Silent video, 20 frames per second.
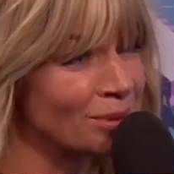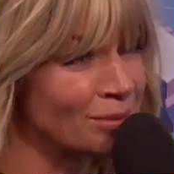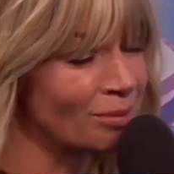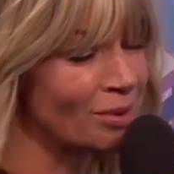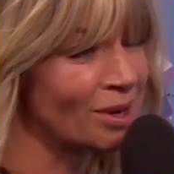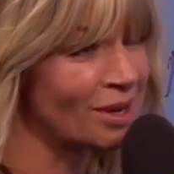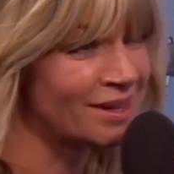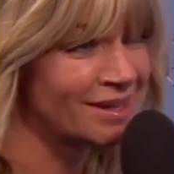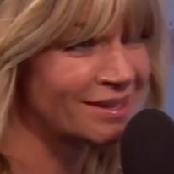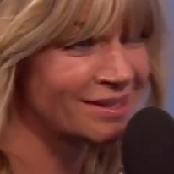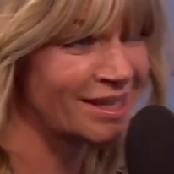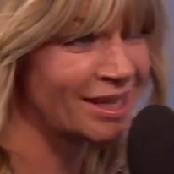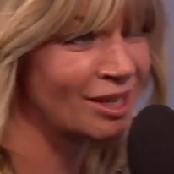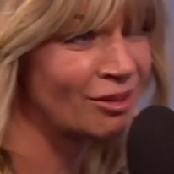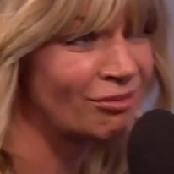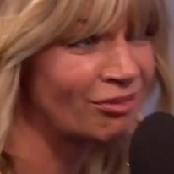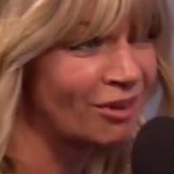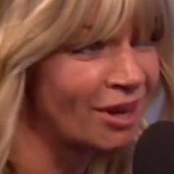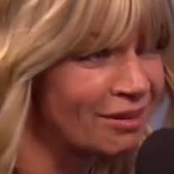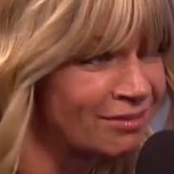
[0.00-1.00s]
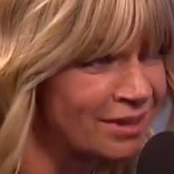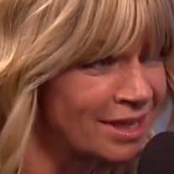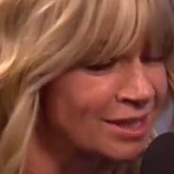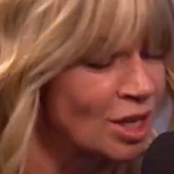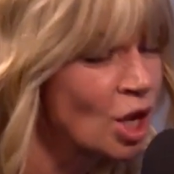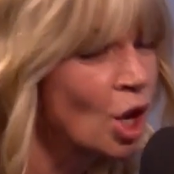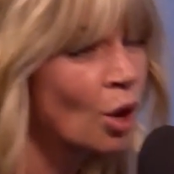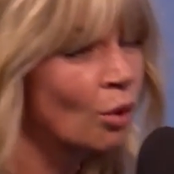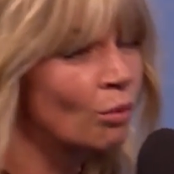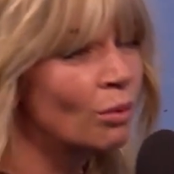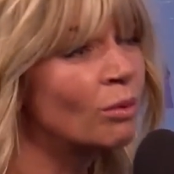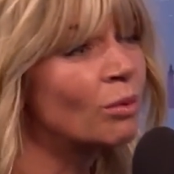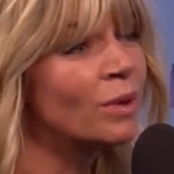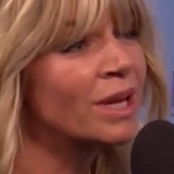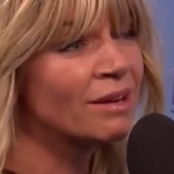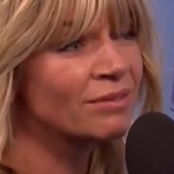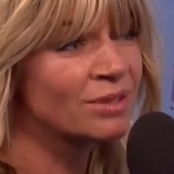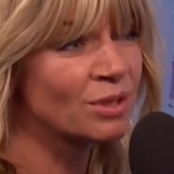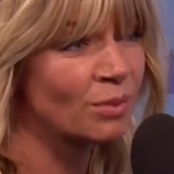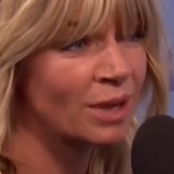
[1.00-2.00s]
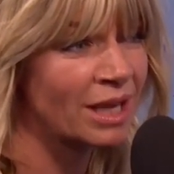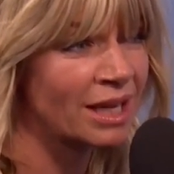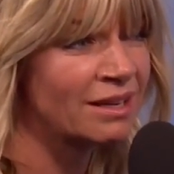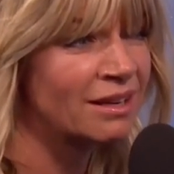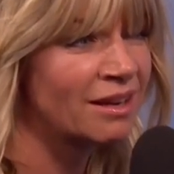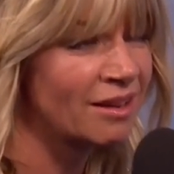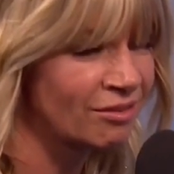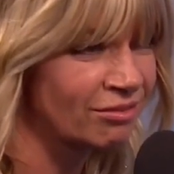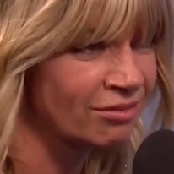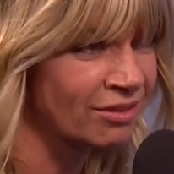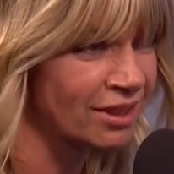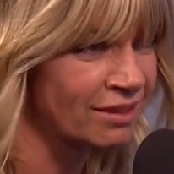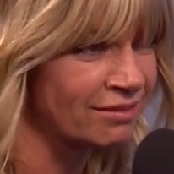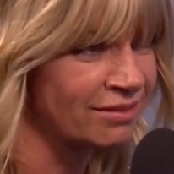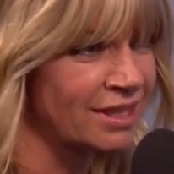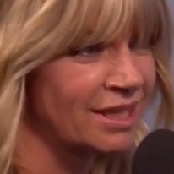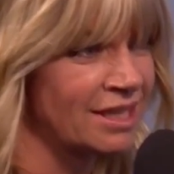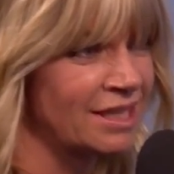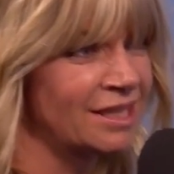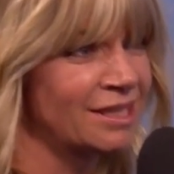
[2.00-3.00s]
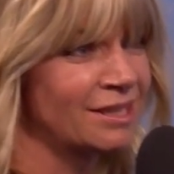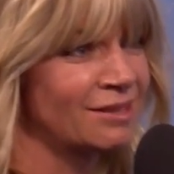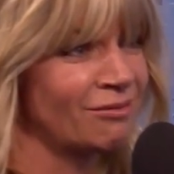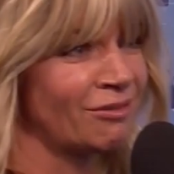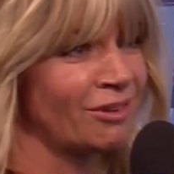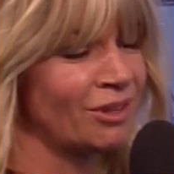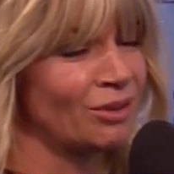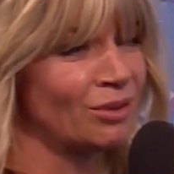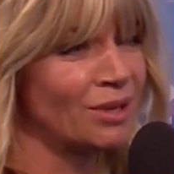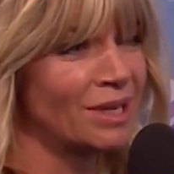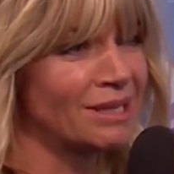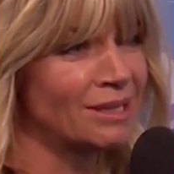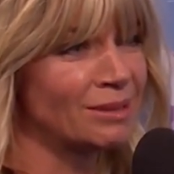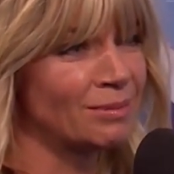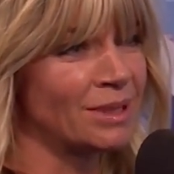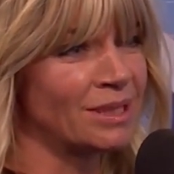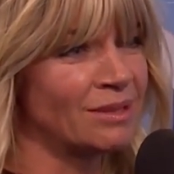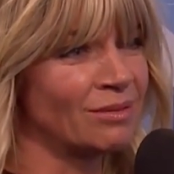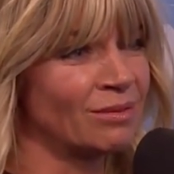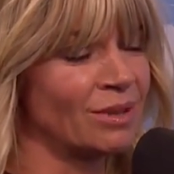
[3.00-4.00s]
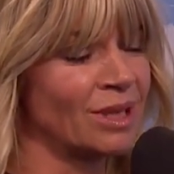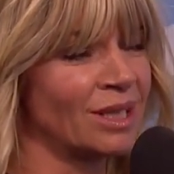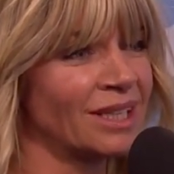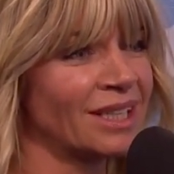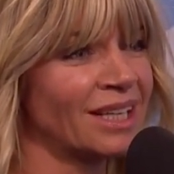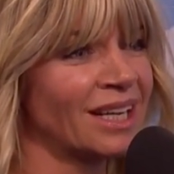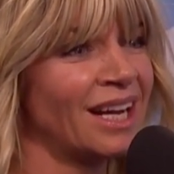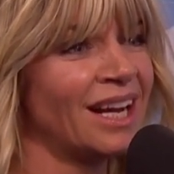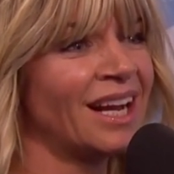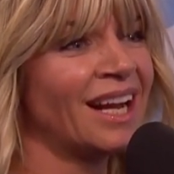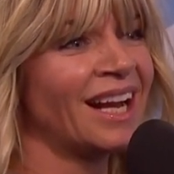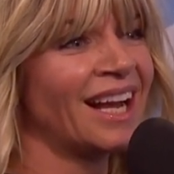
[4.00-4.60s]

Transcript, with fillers: piece of work that's taken five years. Will we have to wait another five years for your next piece of work? I'm hoping